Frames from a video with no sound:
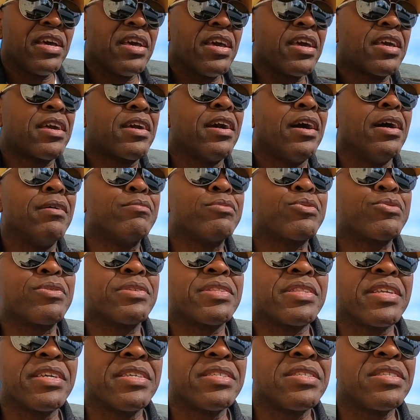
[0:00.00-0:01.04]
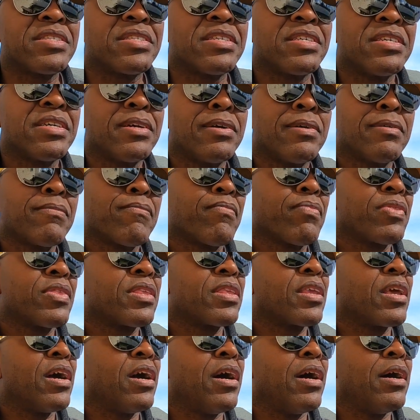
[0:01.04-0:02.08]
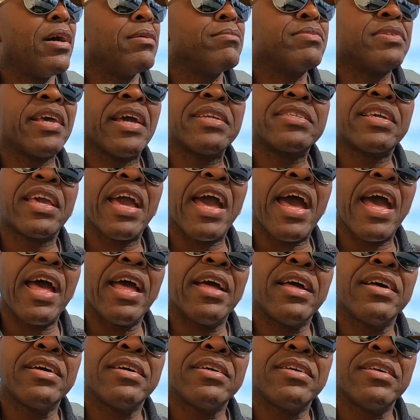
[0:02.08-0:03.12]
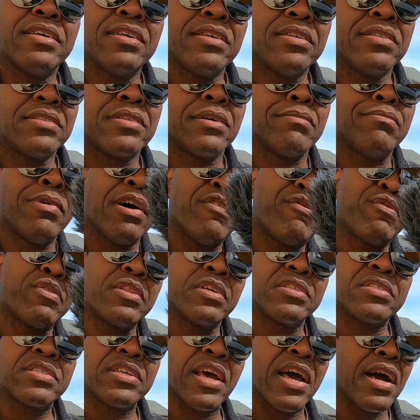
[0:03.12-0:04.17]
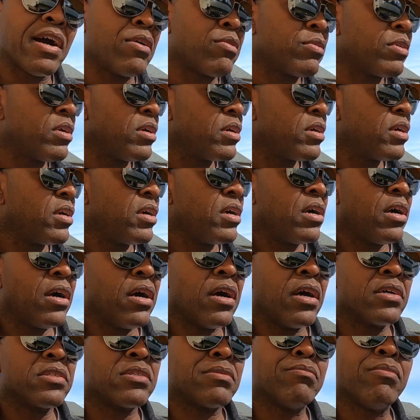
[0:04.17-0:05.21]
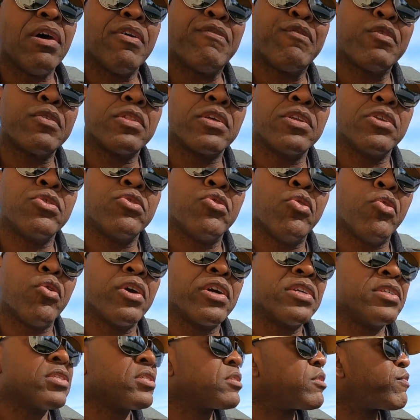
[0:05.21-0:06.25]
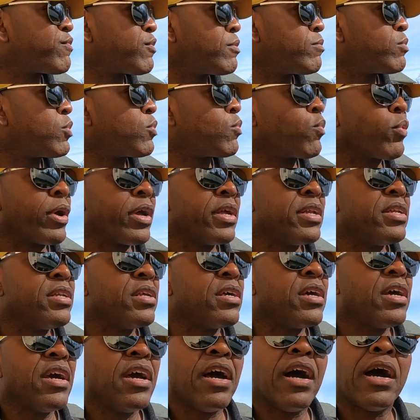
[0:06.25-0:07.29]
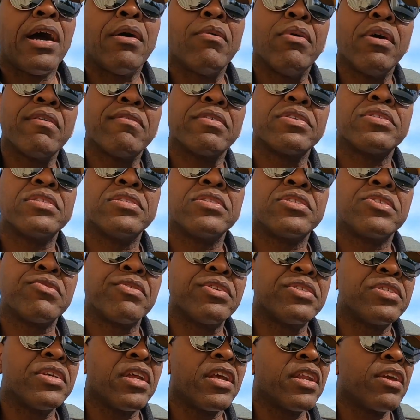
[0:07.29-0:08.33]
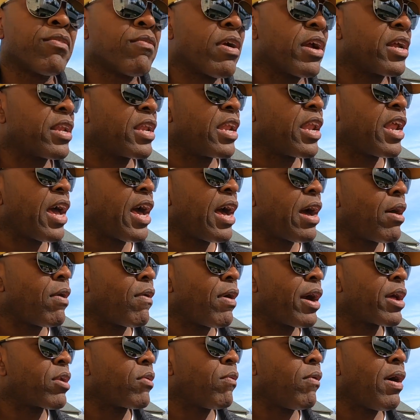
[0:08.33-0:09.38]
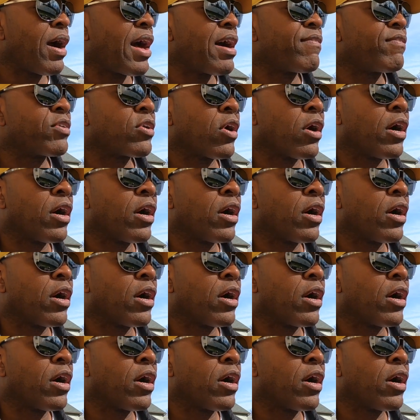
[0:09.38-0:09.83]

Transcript: it comes with this dead cat to muffle the sound, to muffle the noise from the wind. However, since there isn't any right now, I don't have it